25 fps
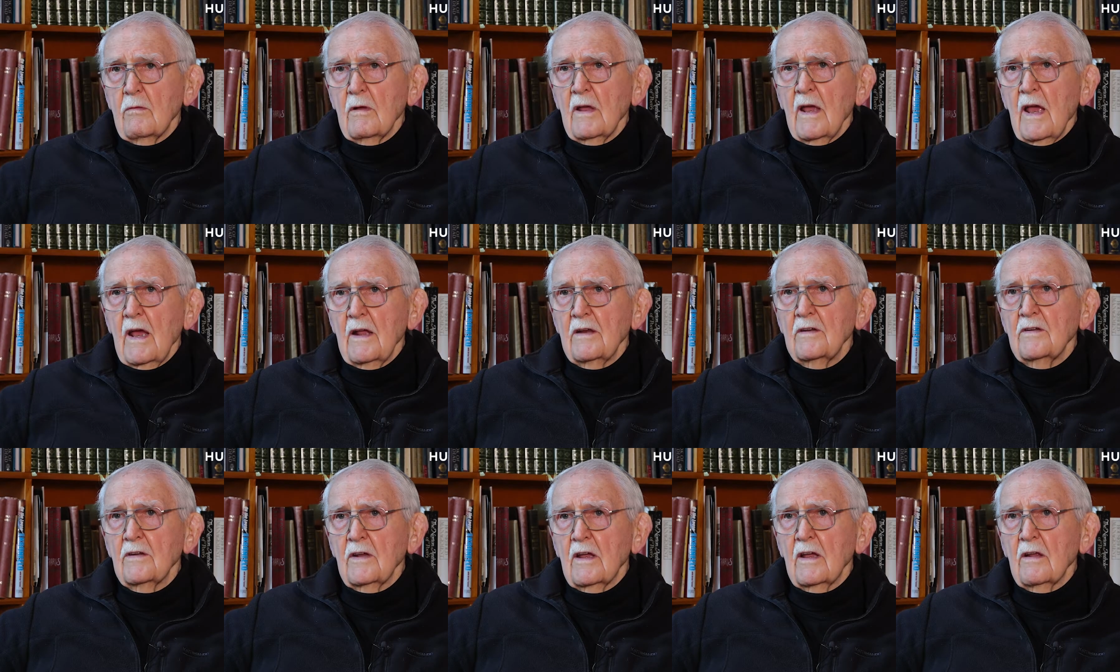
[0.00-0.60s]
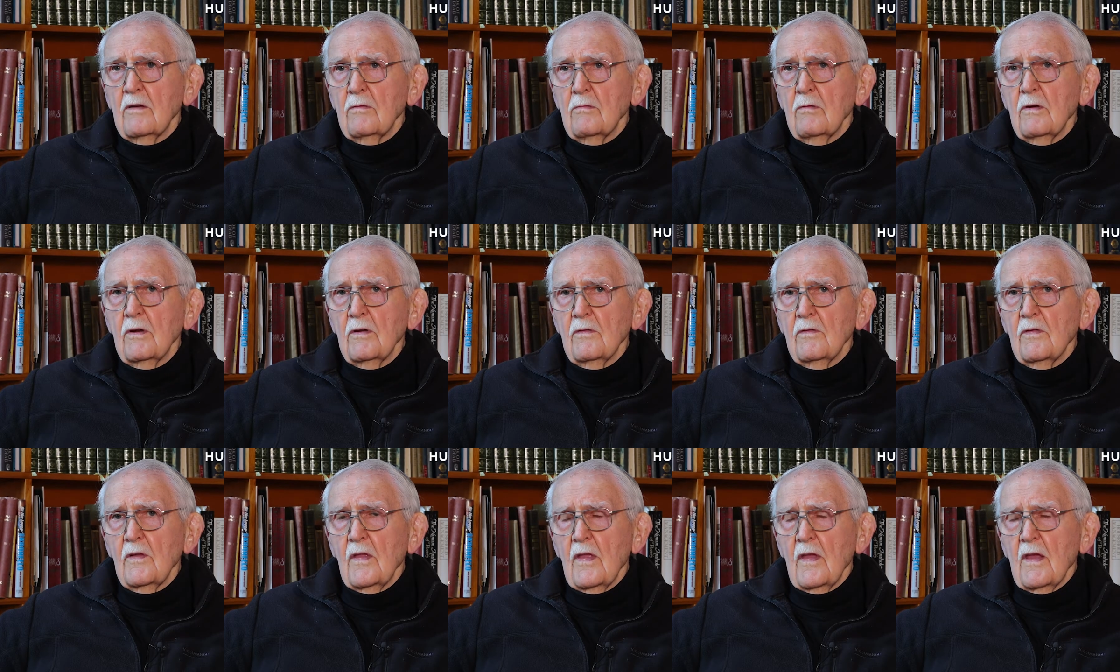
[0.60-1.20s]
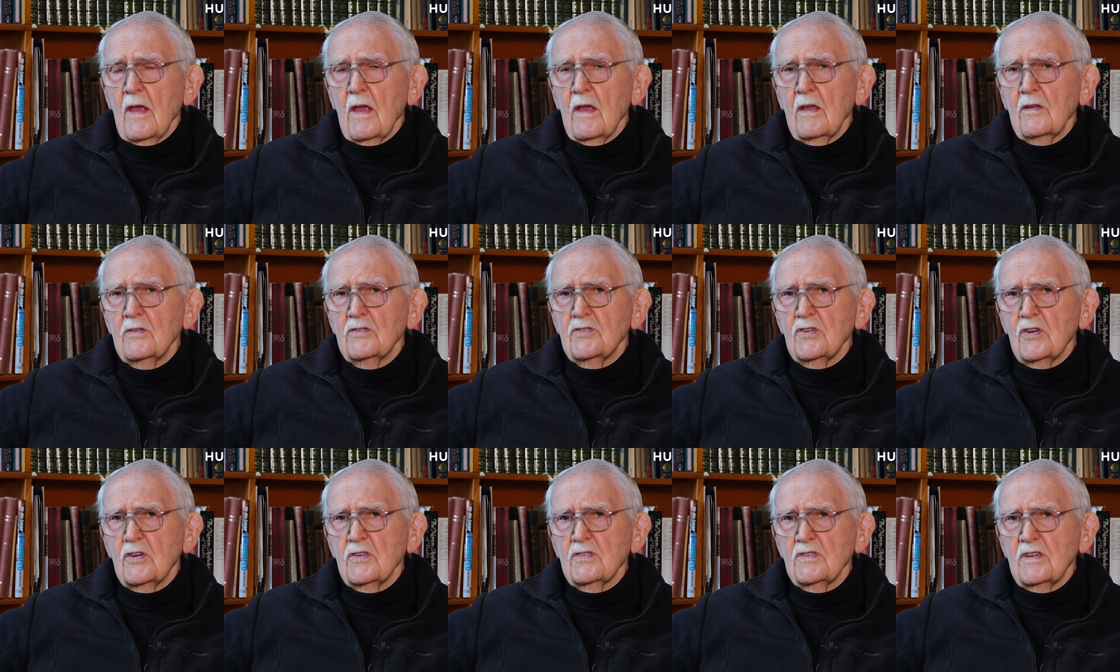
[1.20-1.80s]
we had to get rid of the
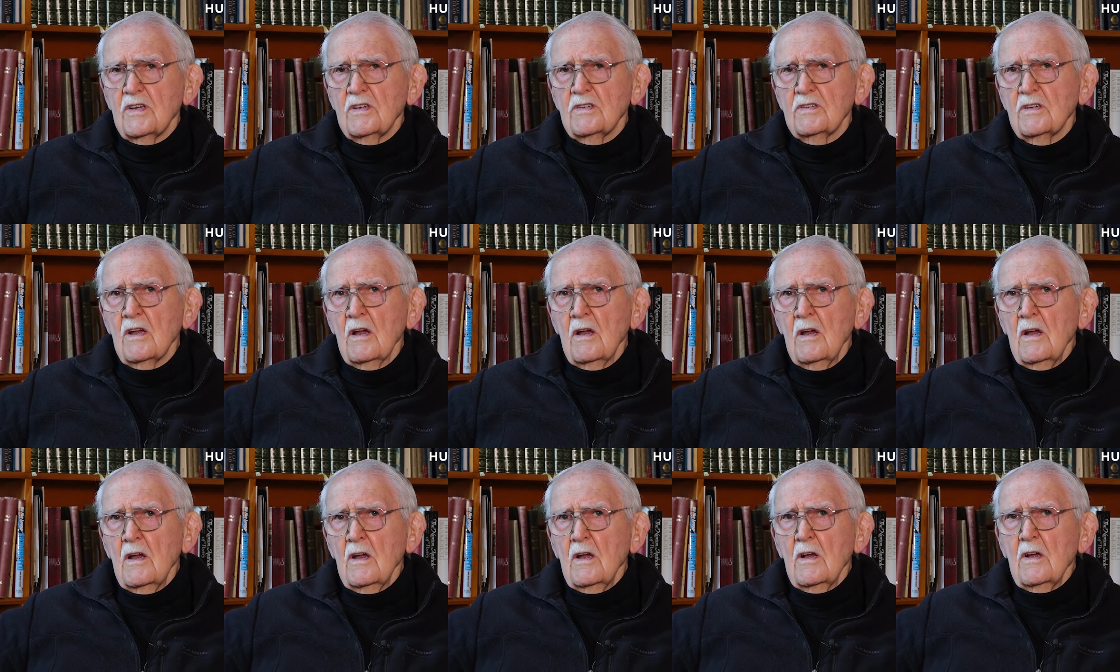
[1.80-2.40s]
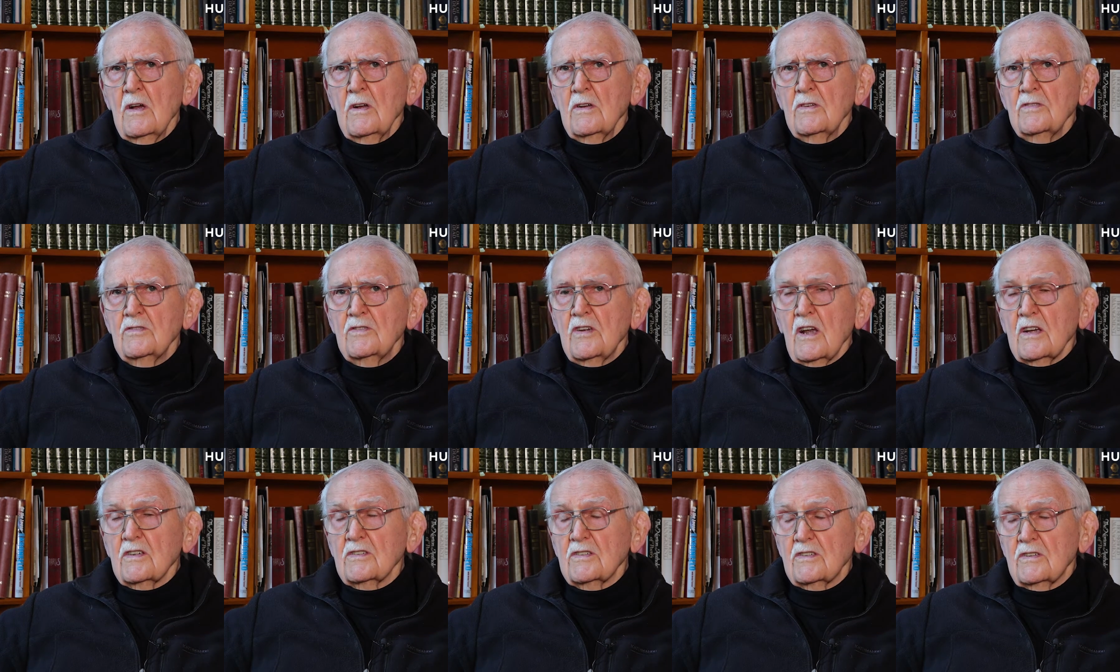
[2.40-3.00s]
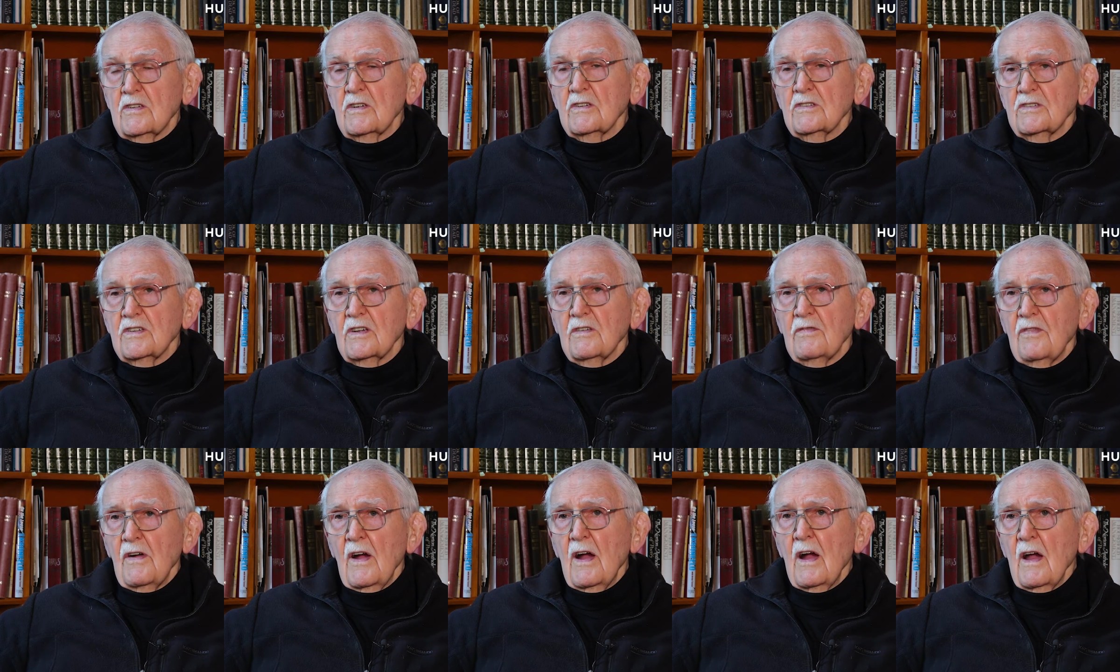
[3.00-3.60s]
jerseys just to
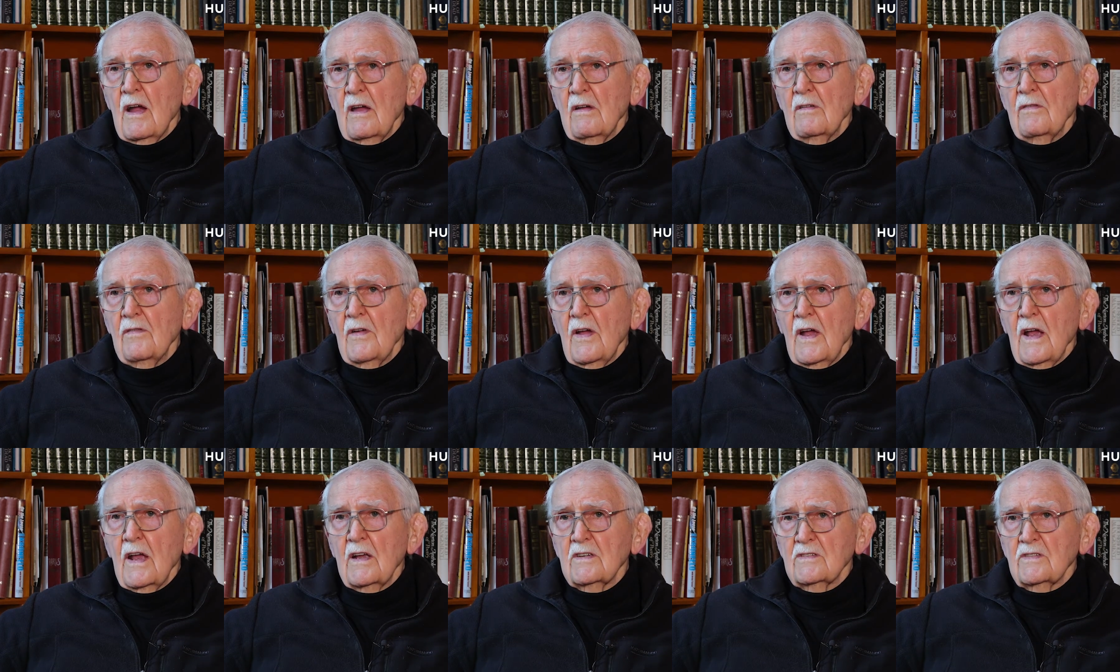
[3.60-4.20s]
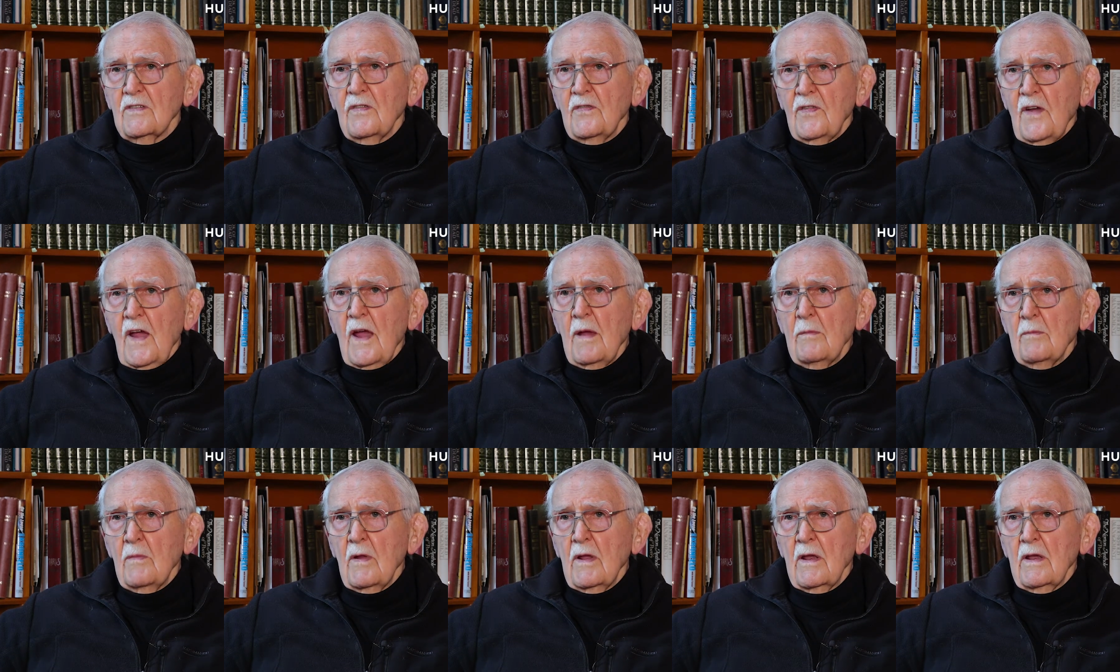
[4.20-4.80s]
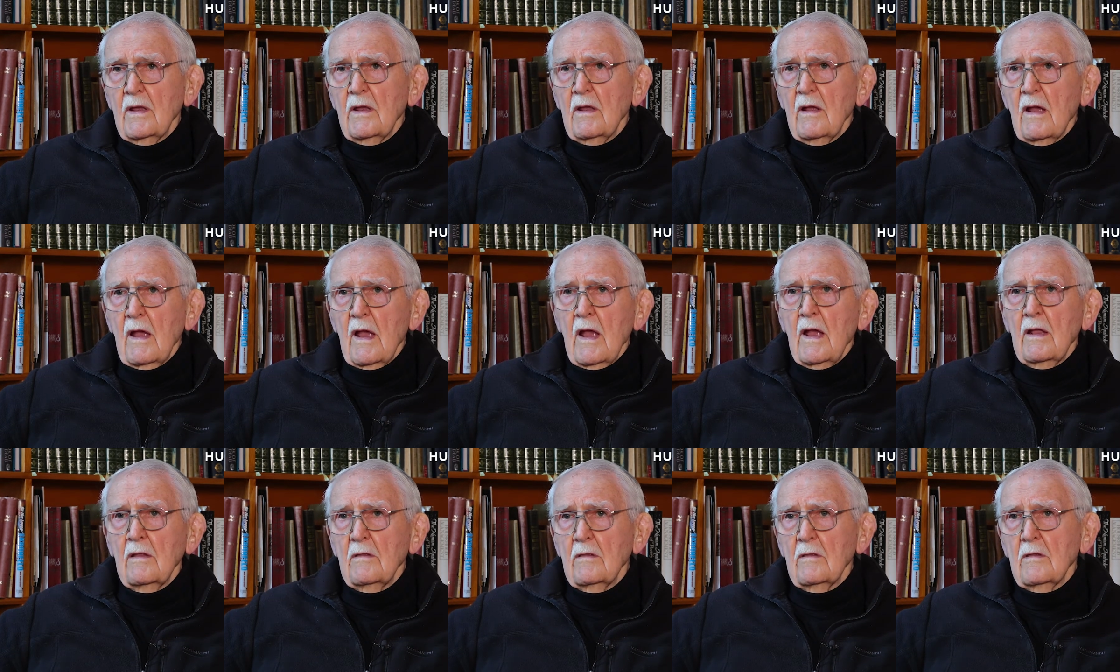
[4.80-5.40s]
survive as a family.
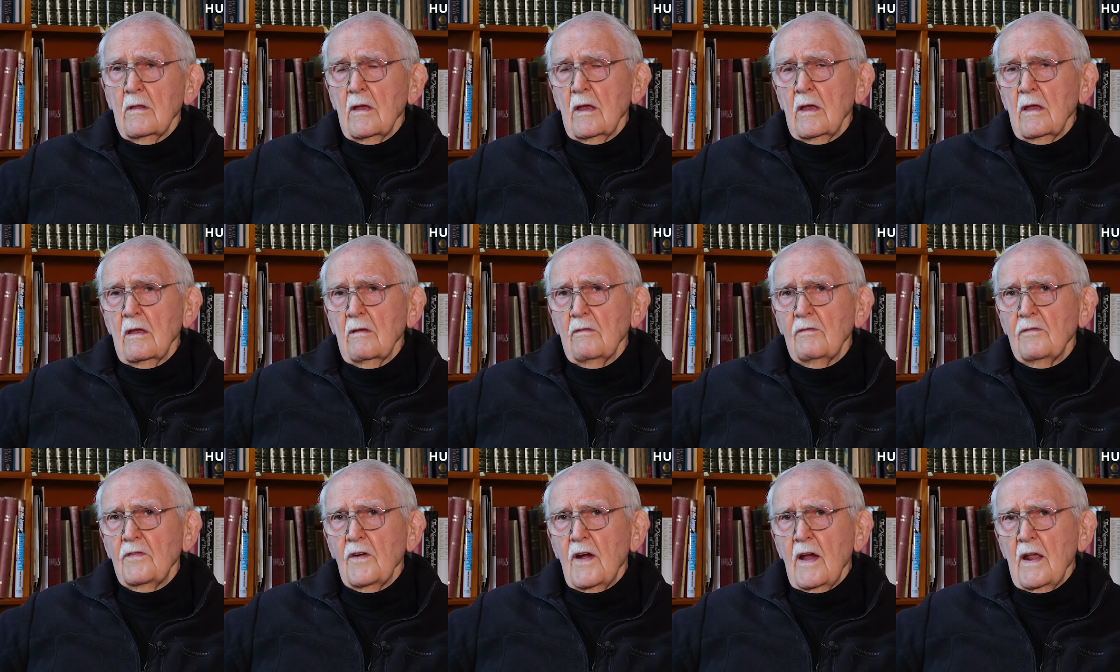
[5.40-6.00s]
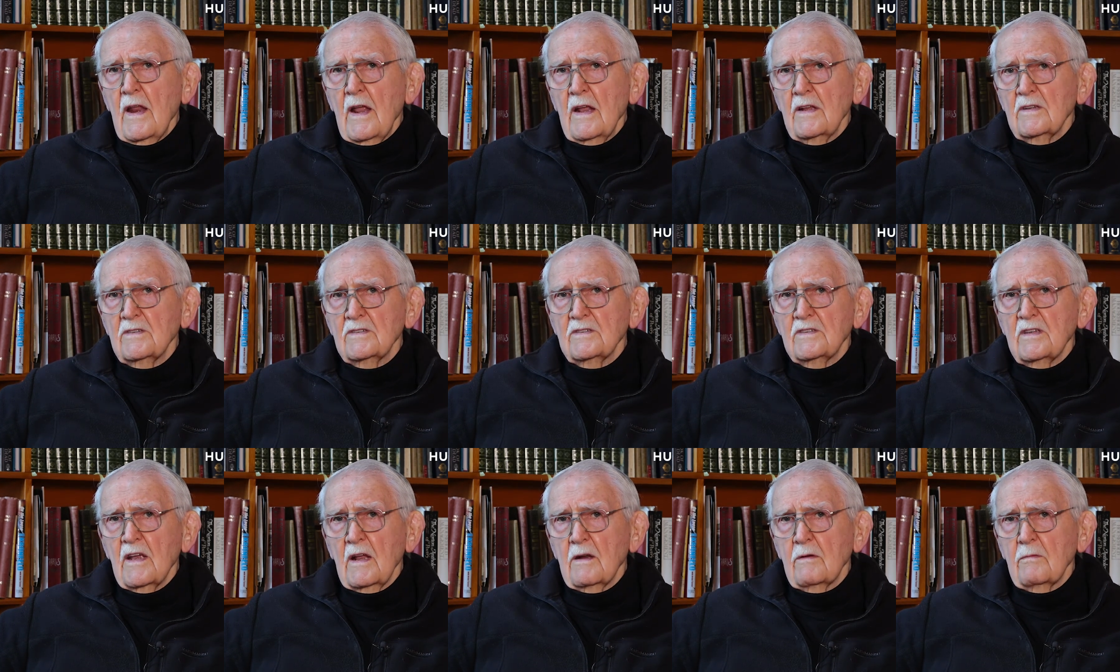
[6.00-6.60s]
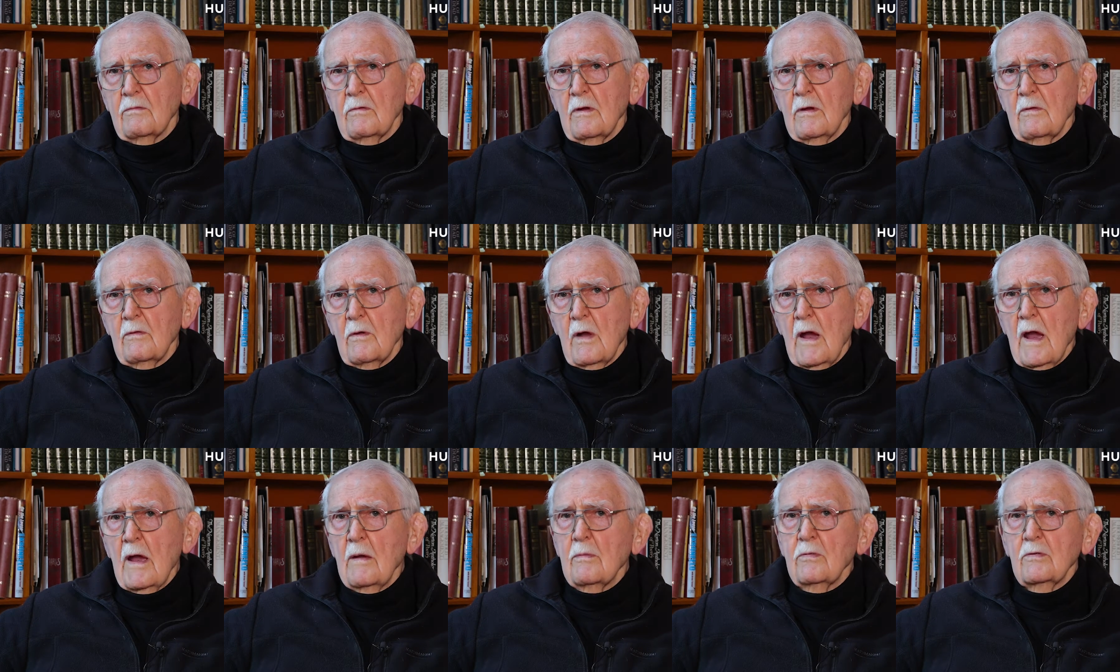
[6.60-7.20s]
And the finance that we
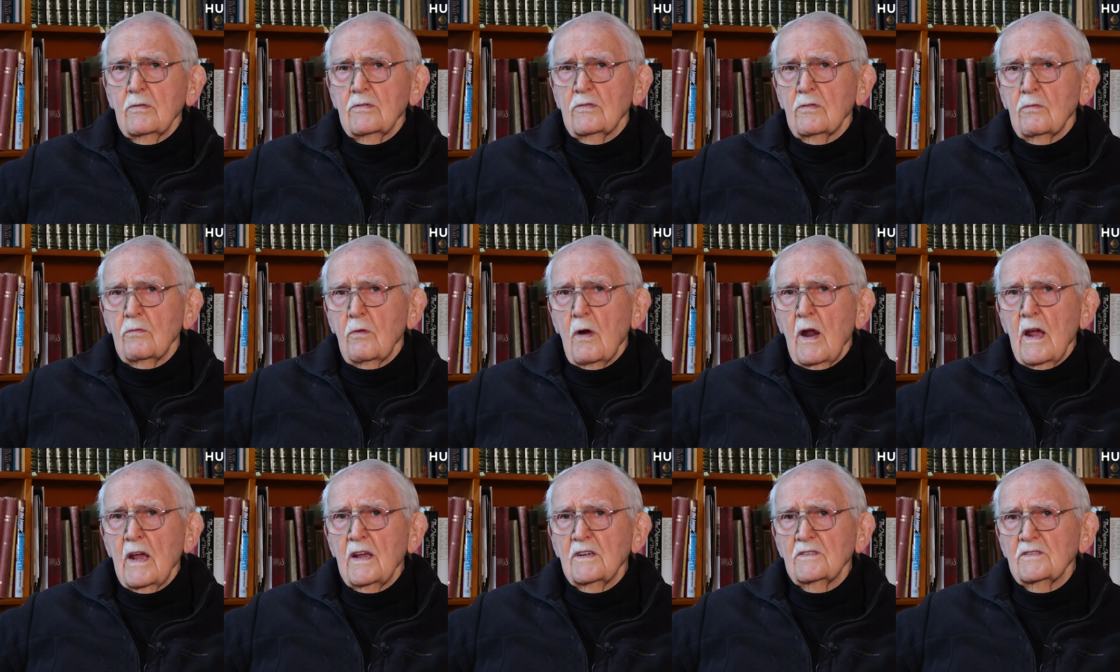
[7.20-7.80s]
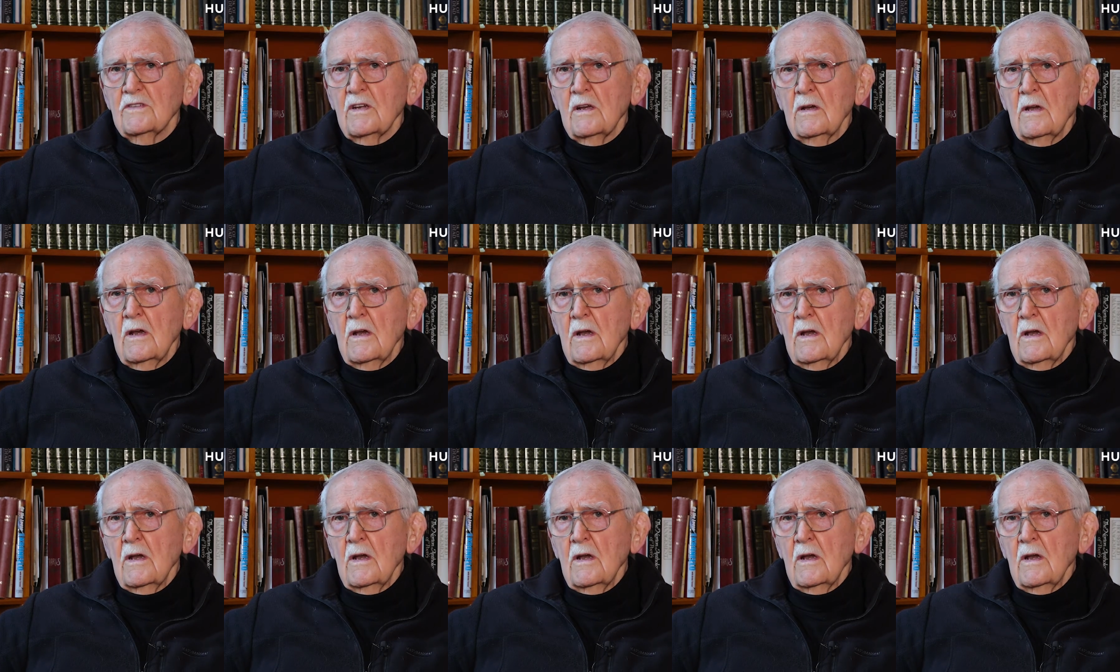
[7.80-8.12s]
were able to raise